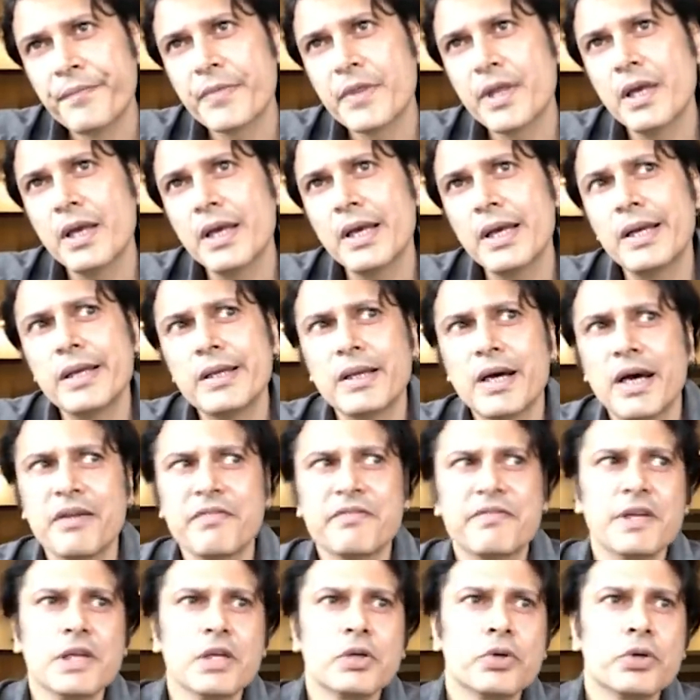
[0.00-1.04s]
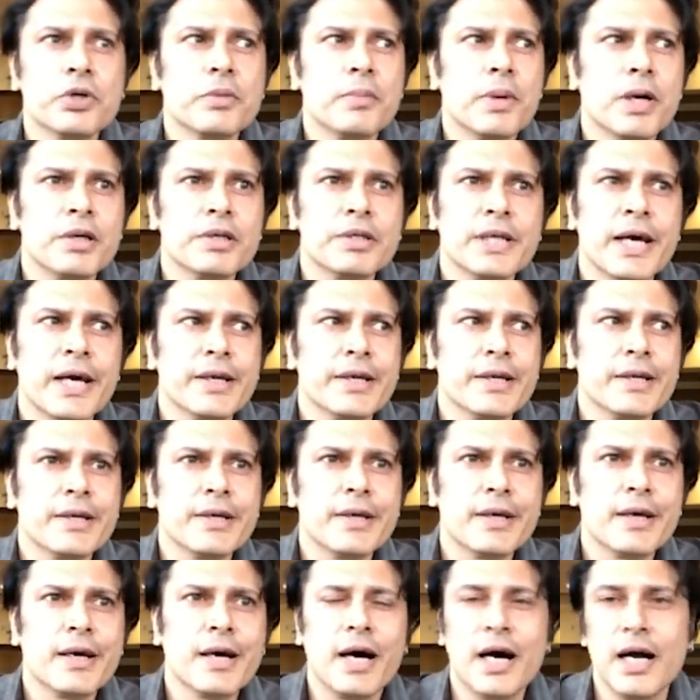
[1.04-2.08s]
And I feel good about that.
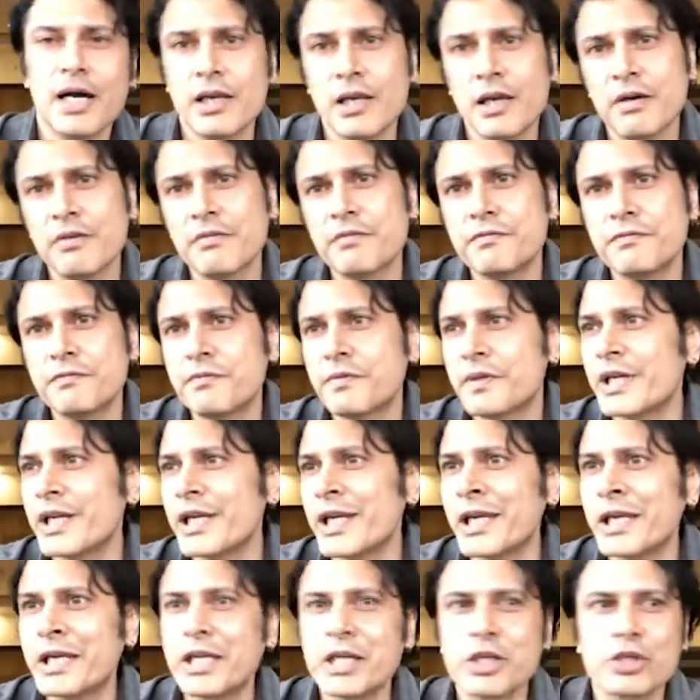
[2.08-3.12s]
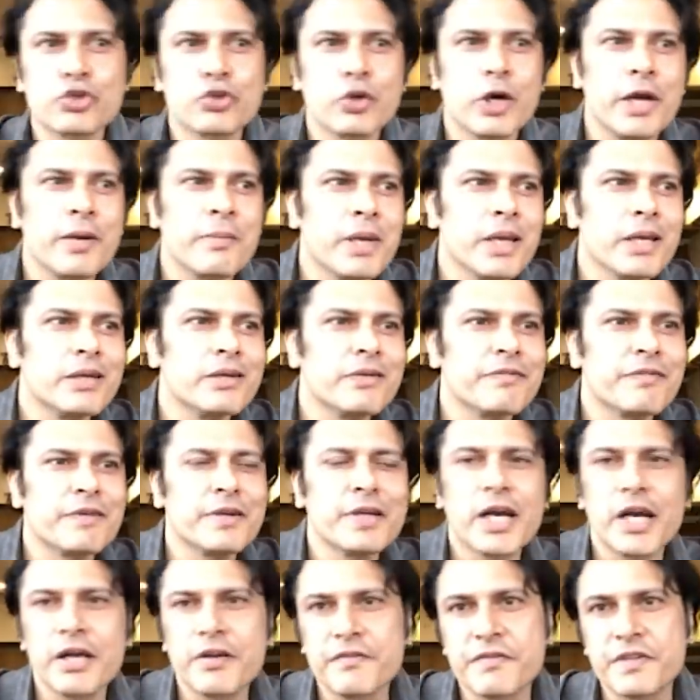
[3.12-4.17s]
I love eating, so I make
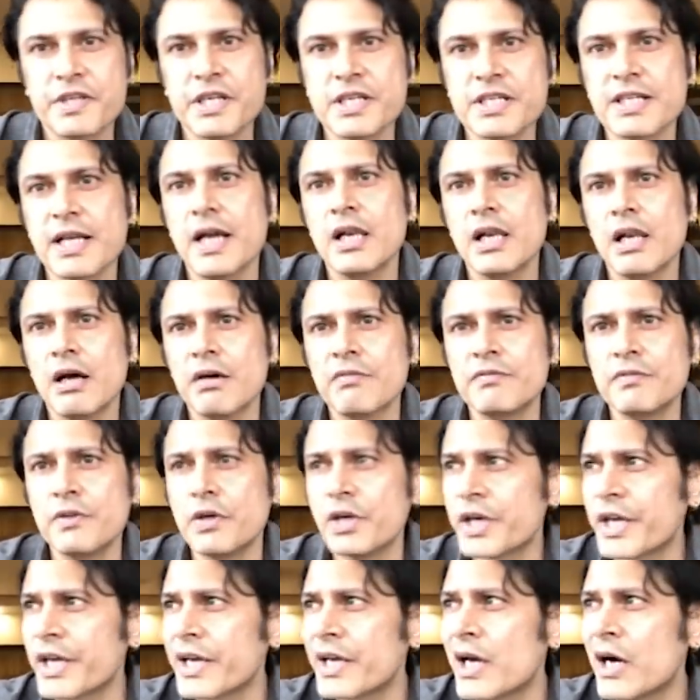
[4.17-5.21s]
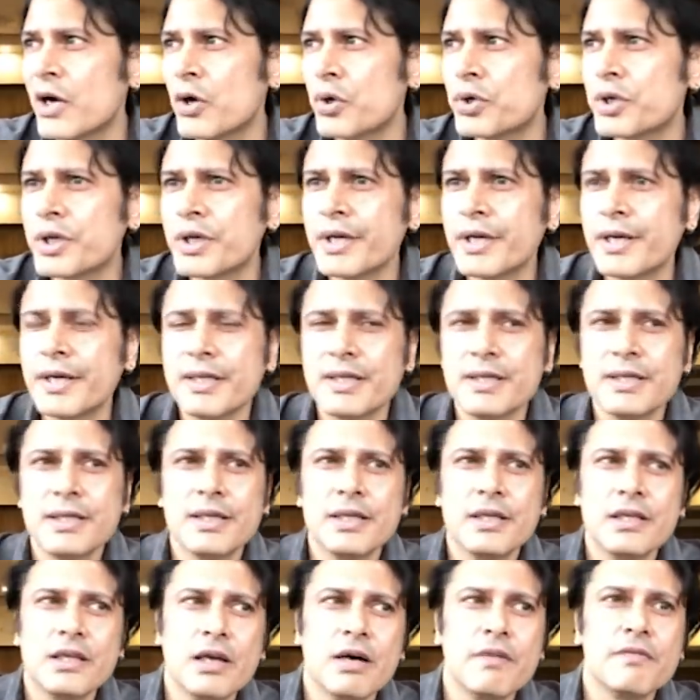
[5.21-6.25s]
different kind of things. I love working out,
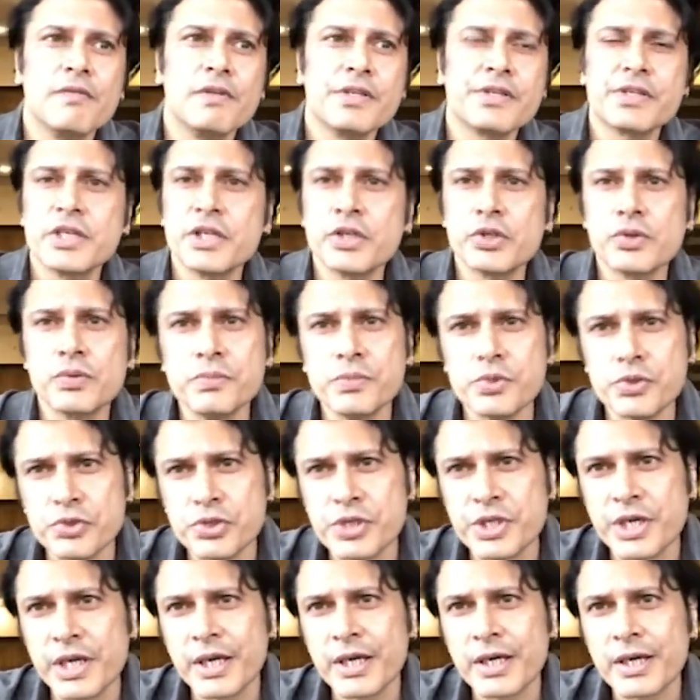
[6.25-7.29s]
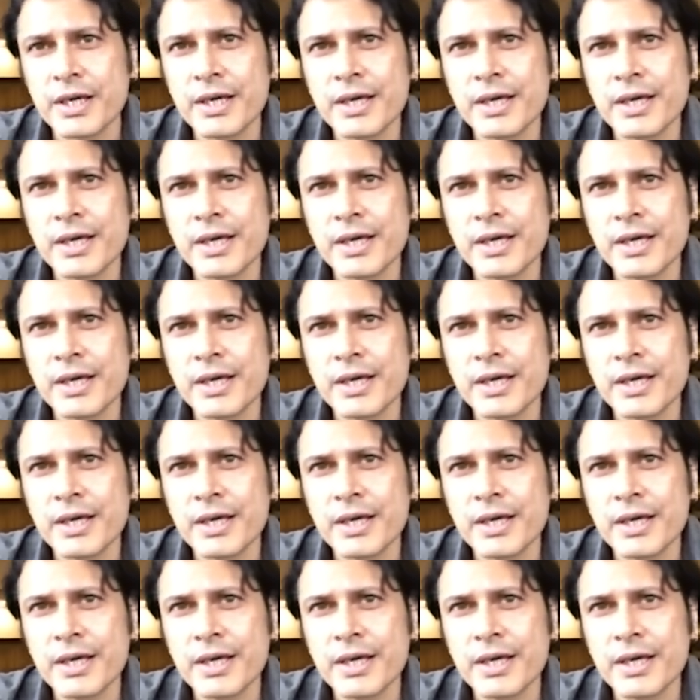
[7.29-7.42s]
love listening to music.